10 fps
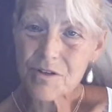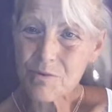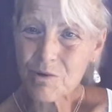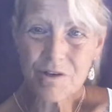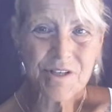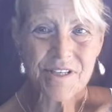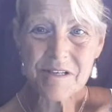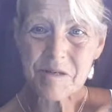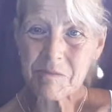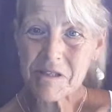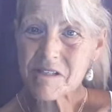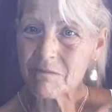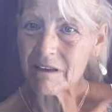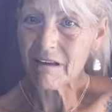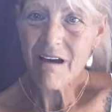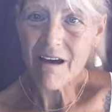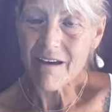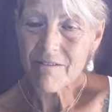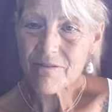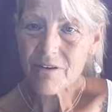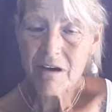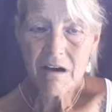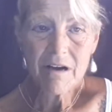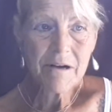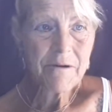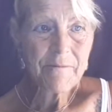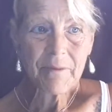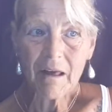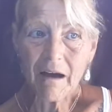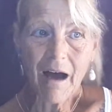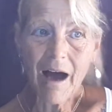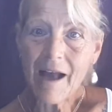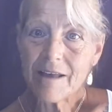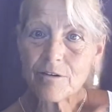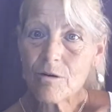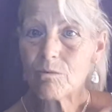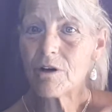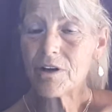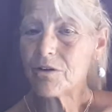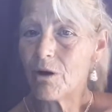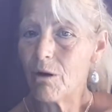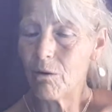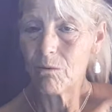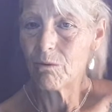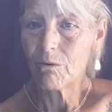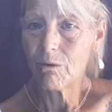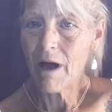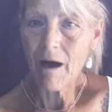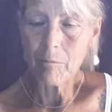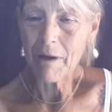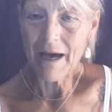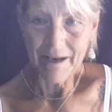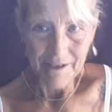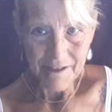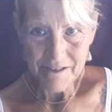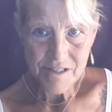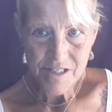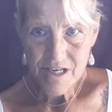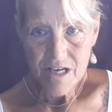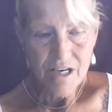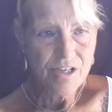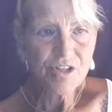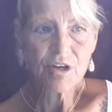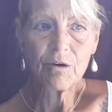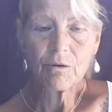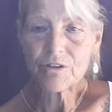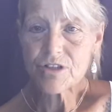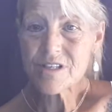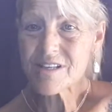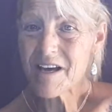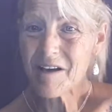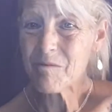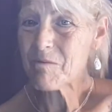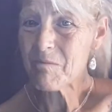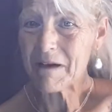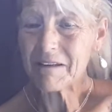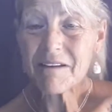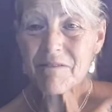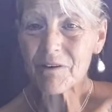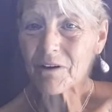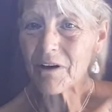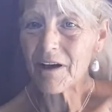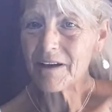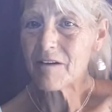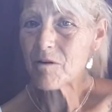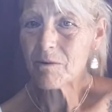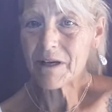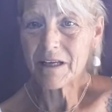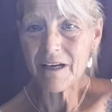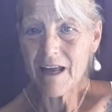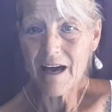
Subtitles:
the worst 6 months of my life. I don't want to know how bad it is. So just like my liver, I never went in and